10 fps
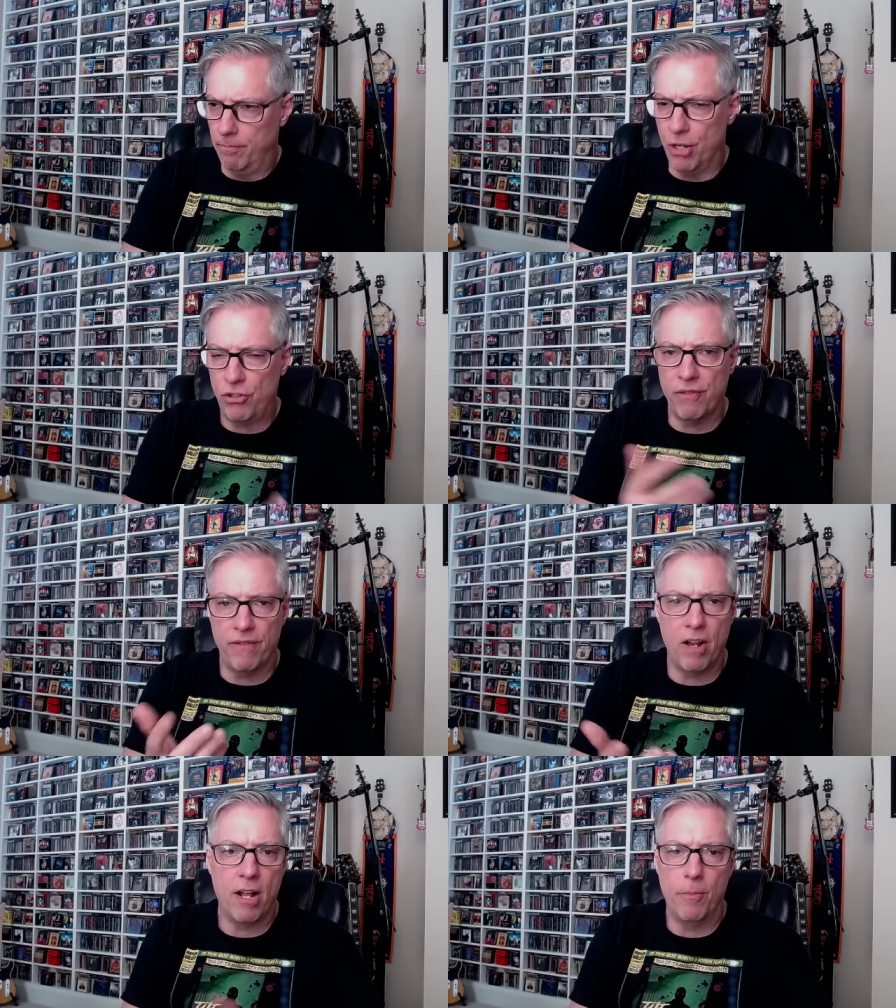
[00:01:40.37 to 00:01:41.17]
Bunch
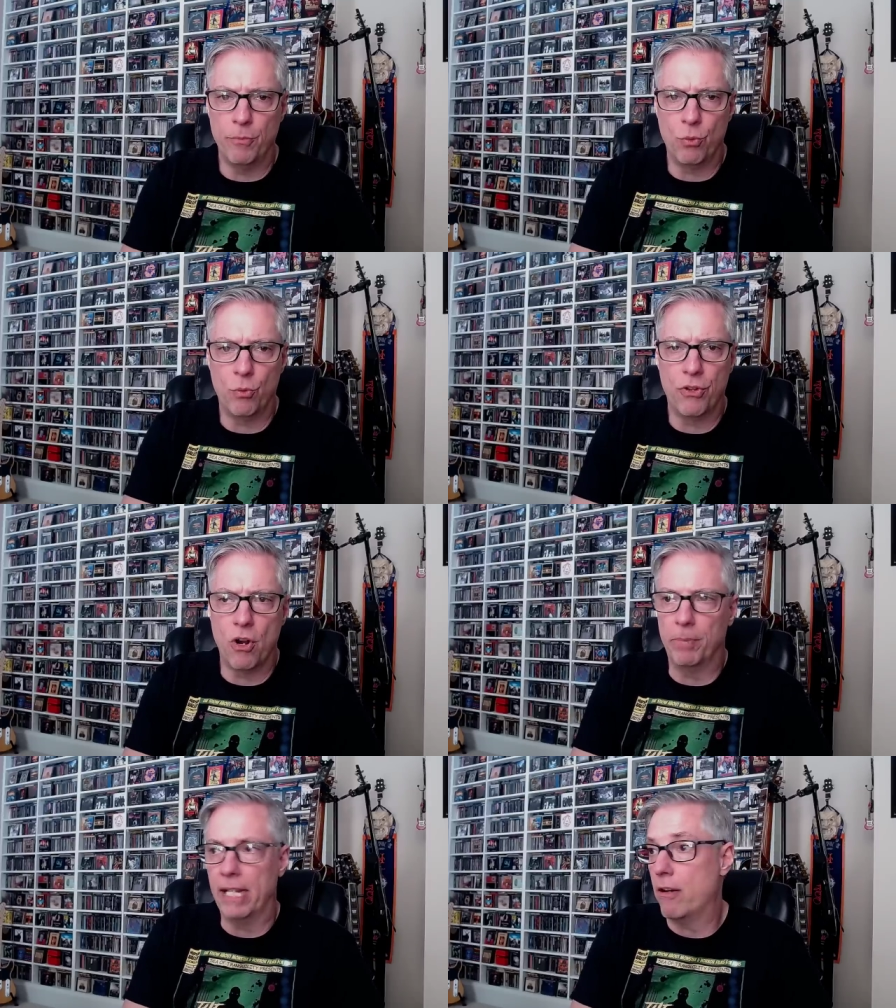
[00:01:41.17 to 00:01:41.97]
of albums with
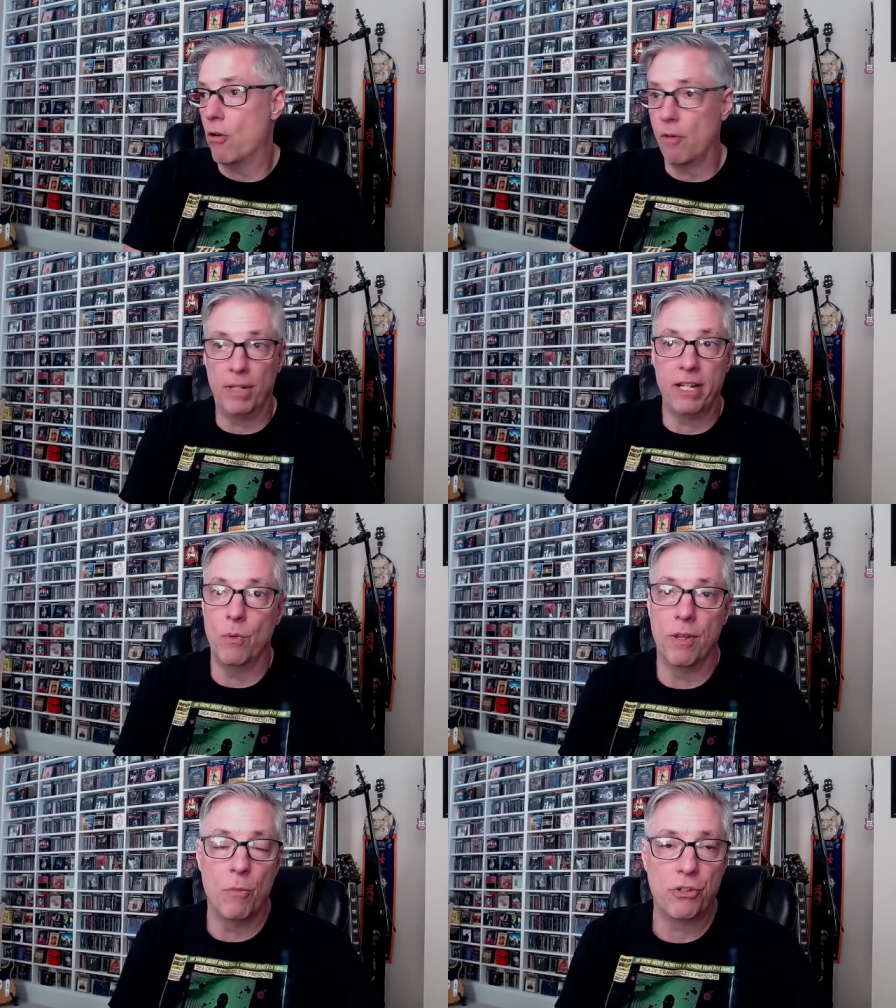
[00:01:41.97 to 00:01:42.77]
Art Blakey. Art Blakey,
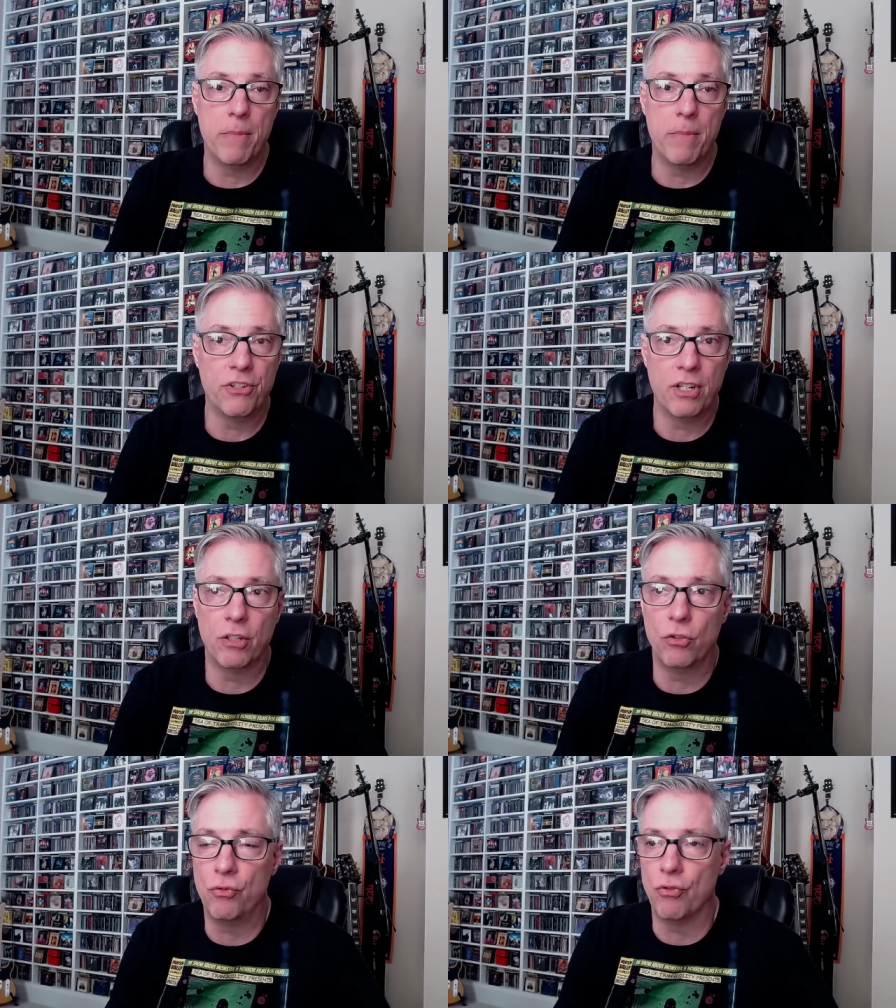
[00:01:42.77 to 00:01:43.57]
one of the most
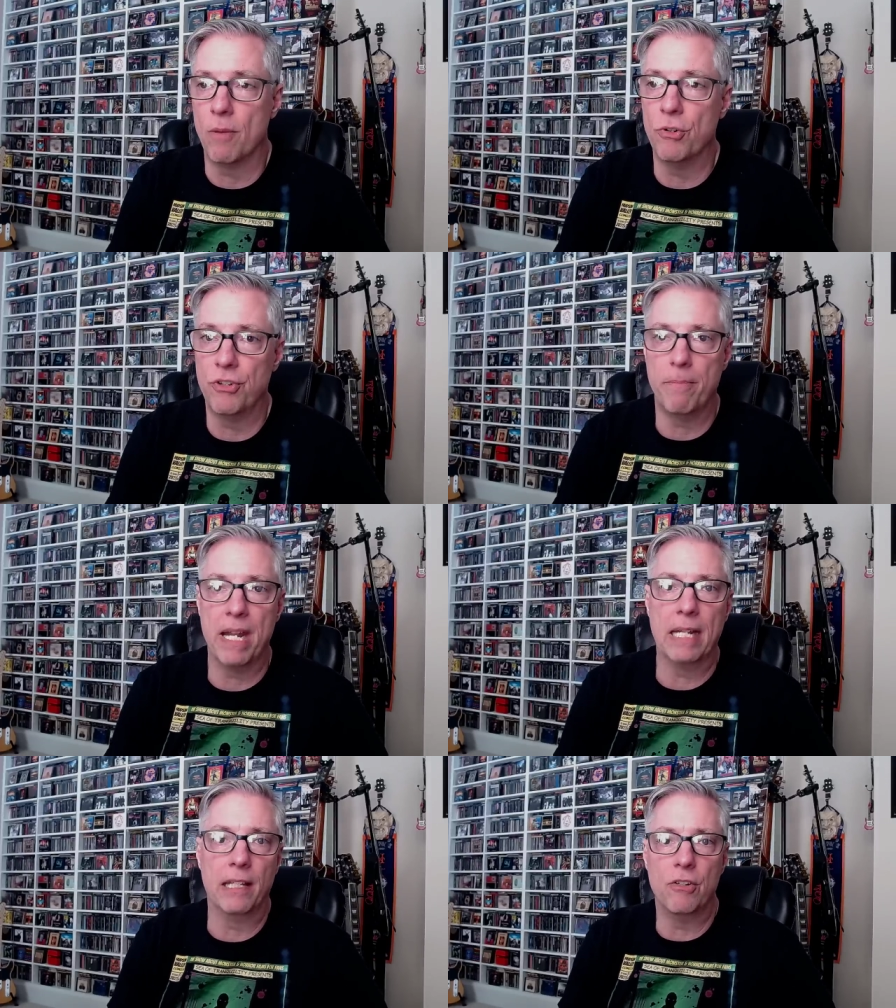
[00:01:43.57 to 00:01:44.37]
amazing drummers and
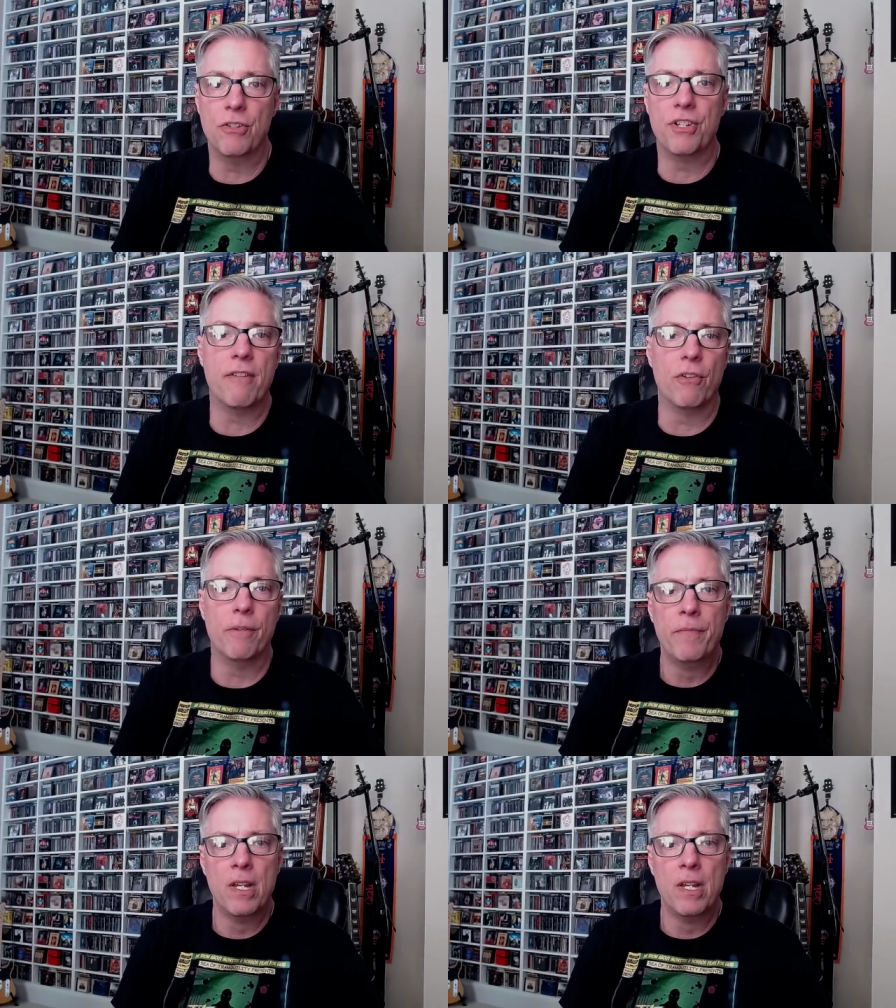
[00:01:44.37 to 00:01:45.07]
band leaders ever.